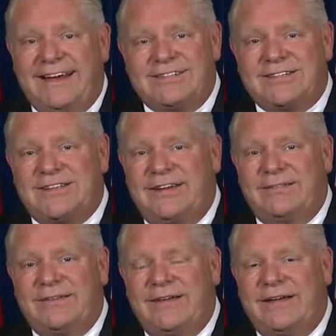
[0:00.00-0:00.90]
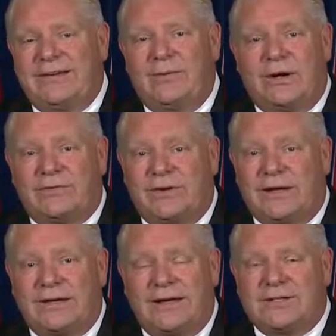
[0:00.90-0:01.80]
I just I'm, I do not want to
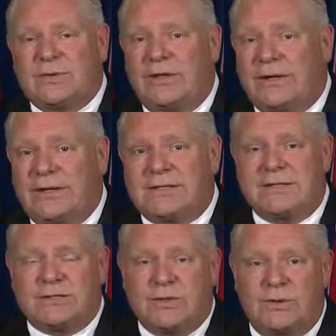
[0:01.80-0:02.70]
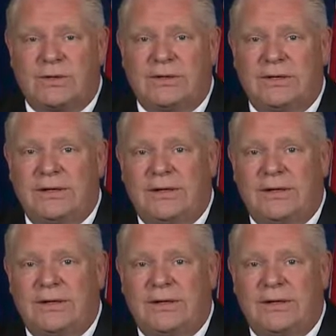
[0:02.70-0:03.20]
fight. I just want the kids in school.